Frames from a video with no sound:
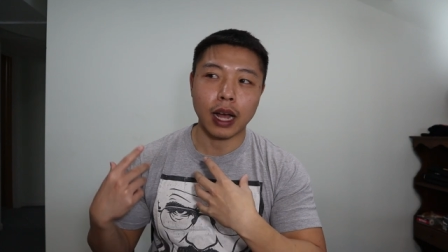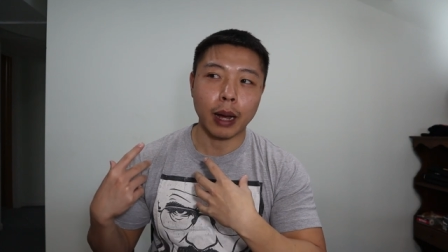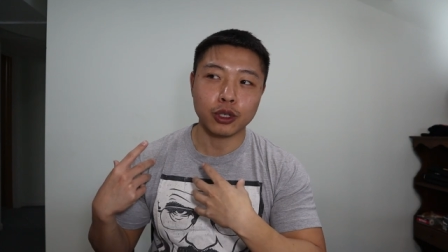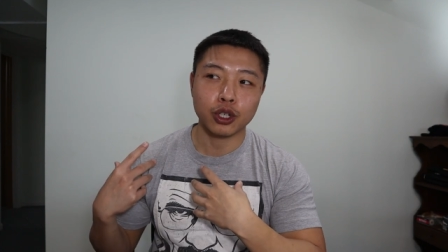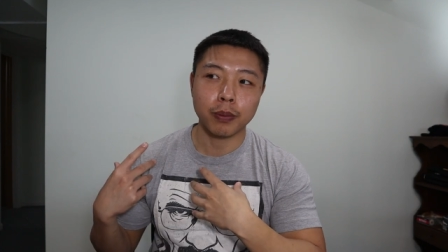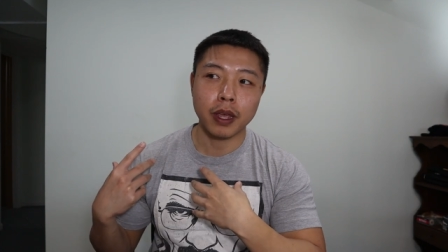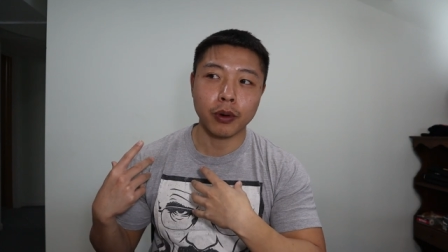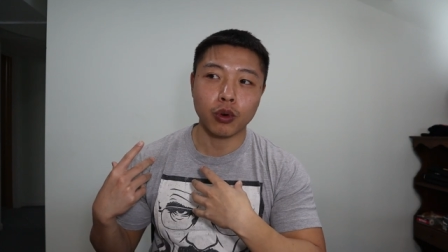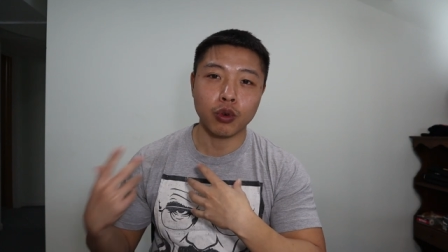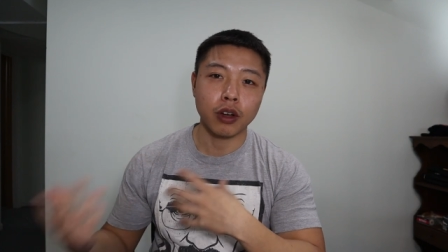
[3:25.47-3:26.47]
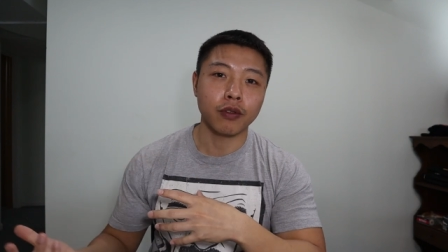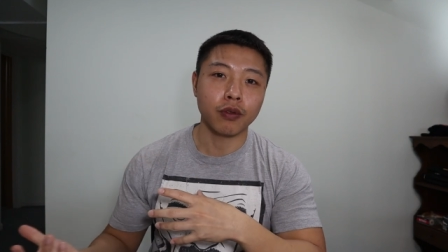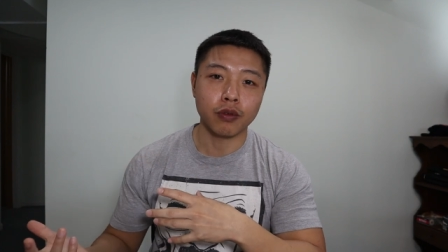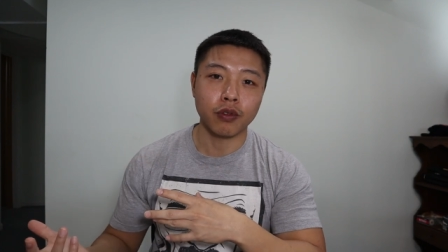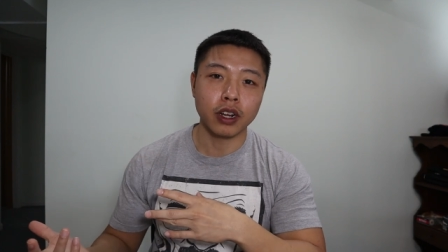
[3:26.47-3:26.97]
I'm sure people who have
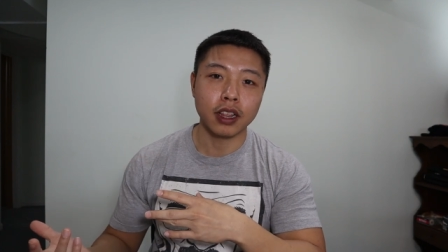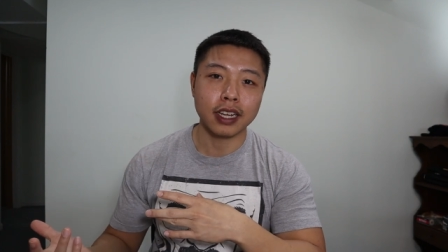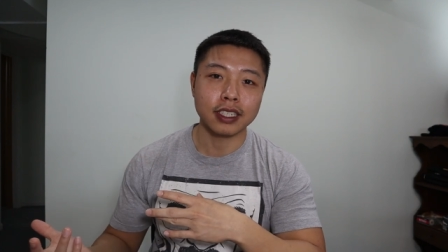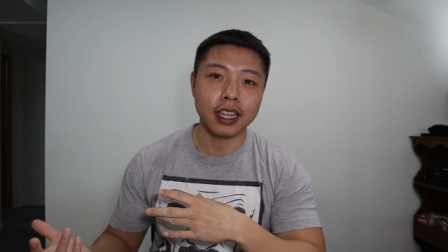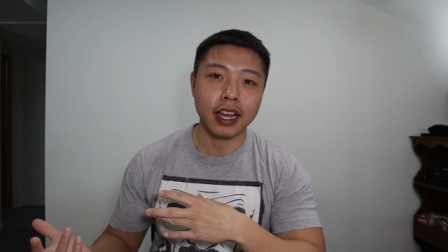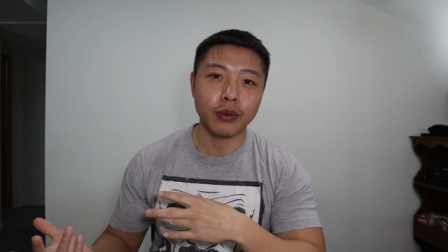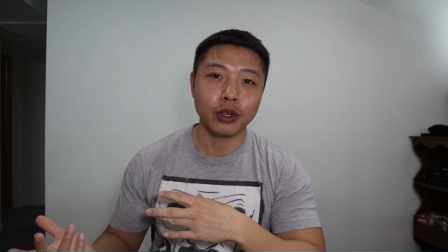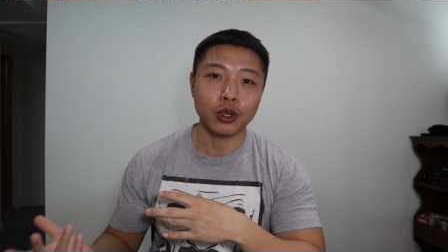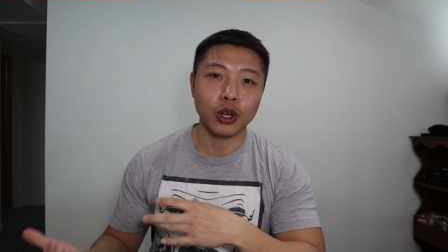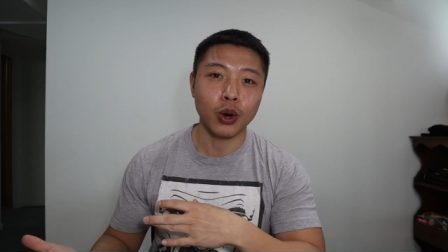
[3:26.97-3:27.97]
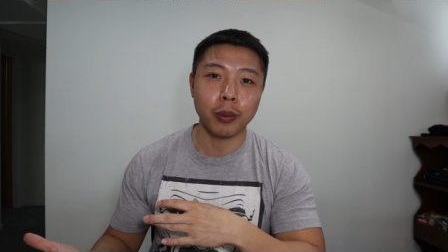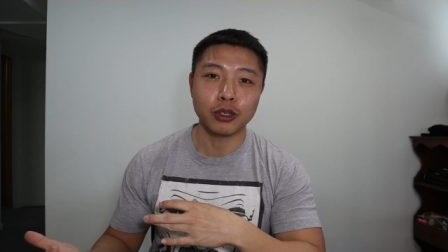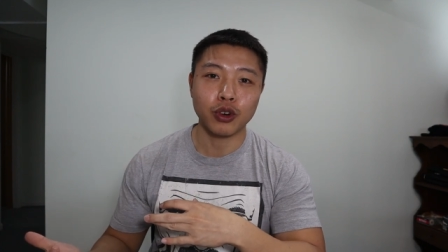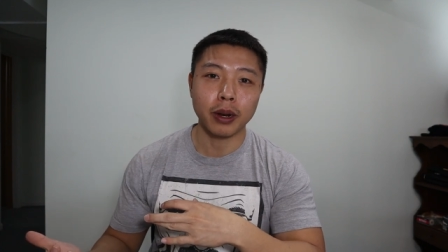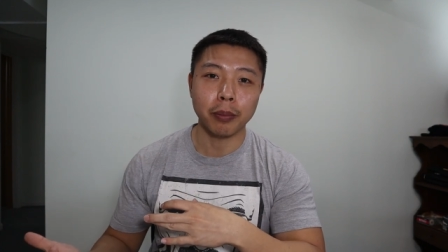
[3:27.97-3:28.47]
realized that when you go
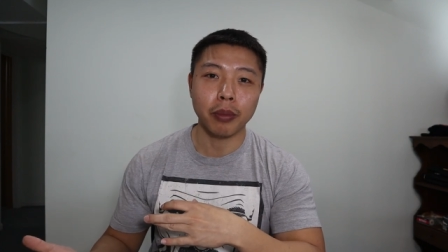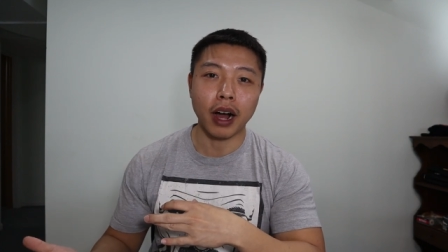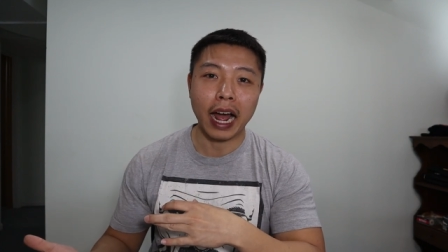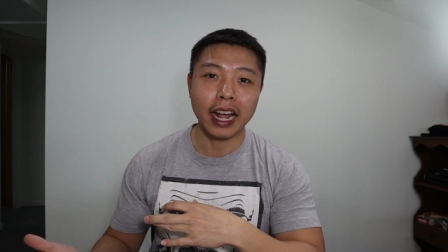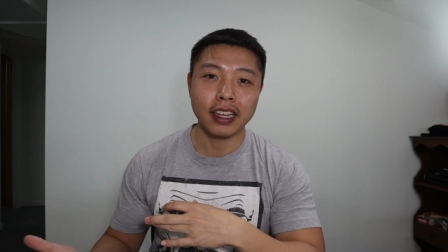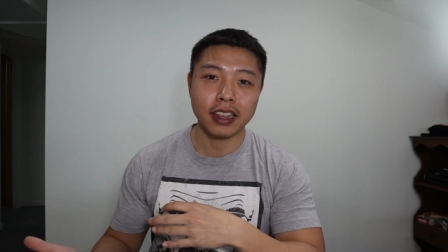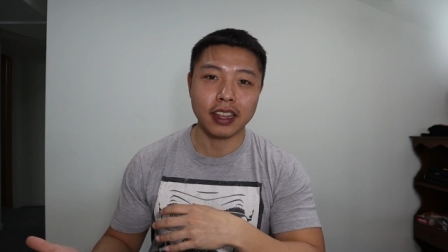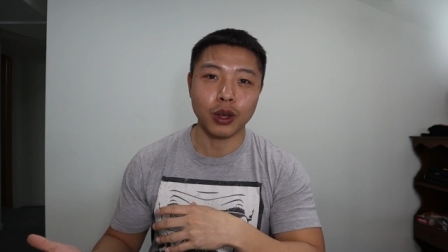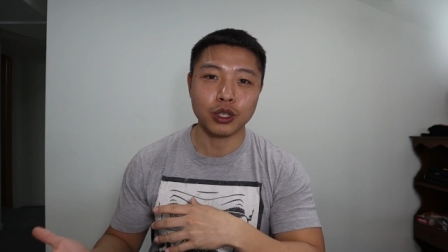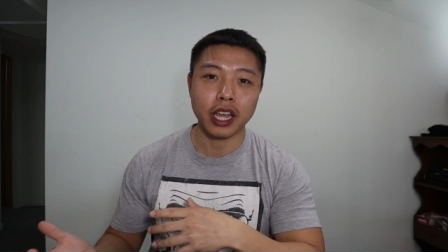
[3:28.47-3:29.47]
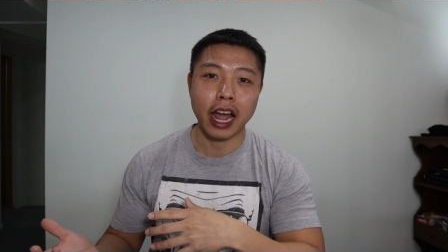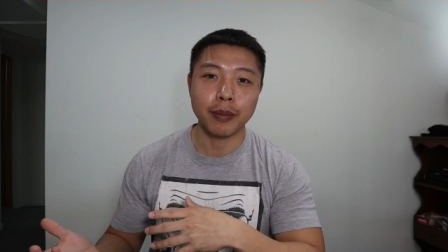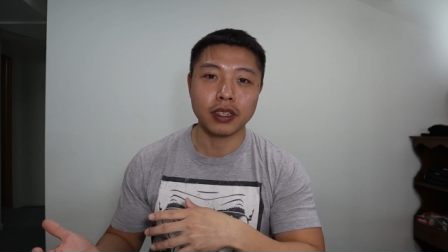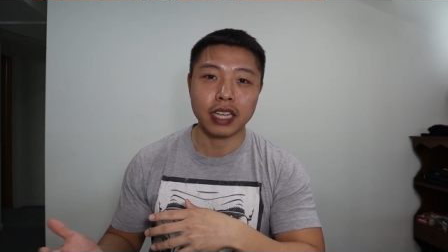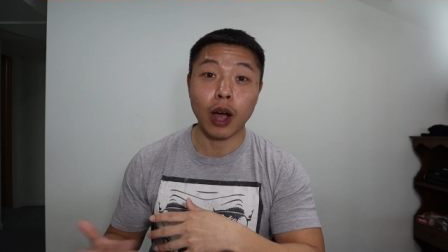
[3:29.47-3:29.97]
and try to buy those
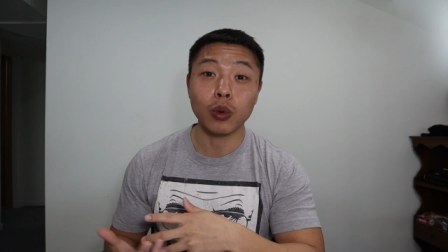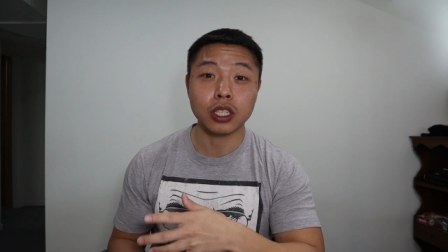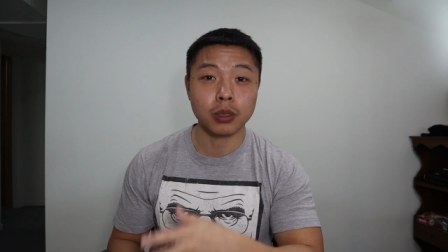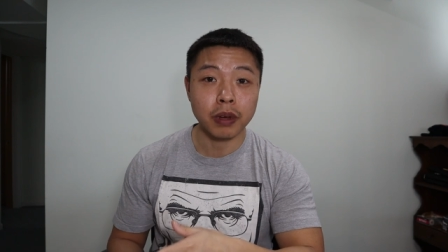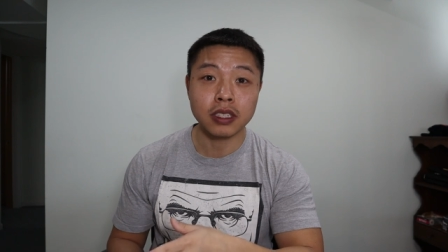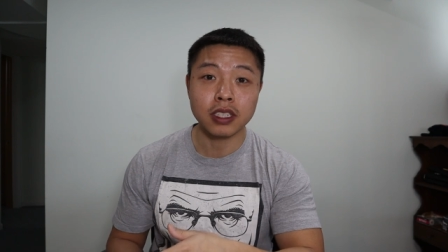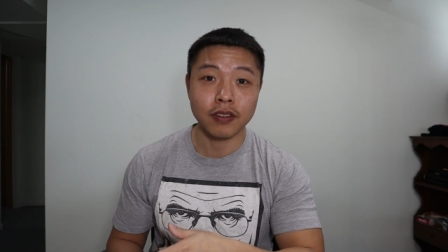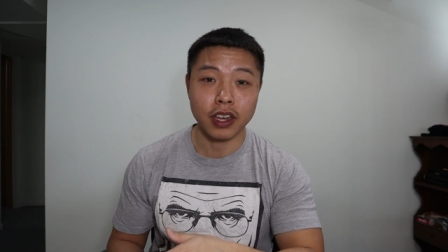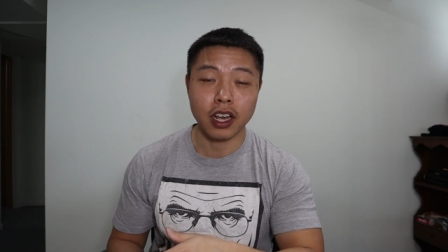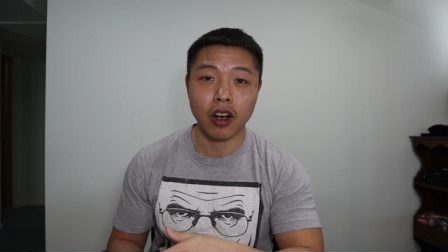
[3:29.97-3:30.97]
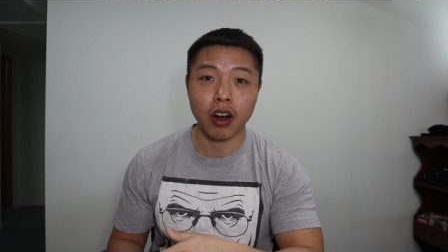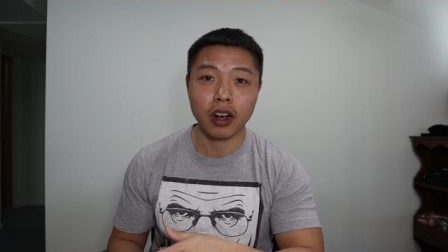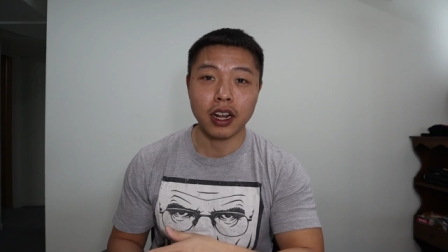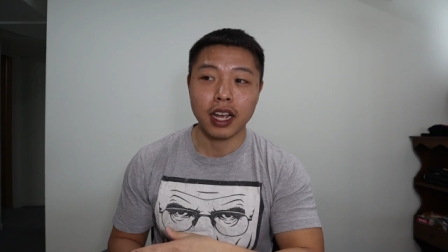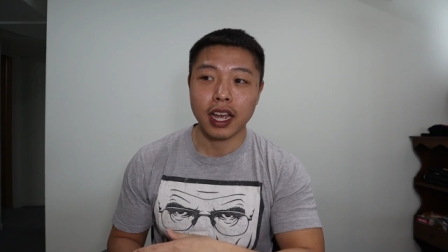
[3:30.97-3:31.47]
cabinets, how expensive they are.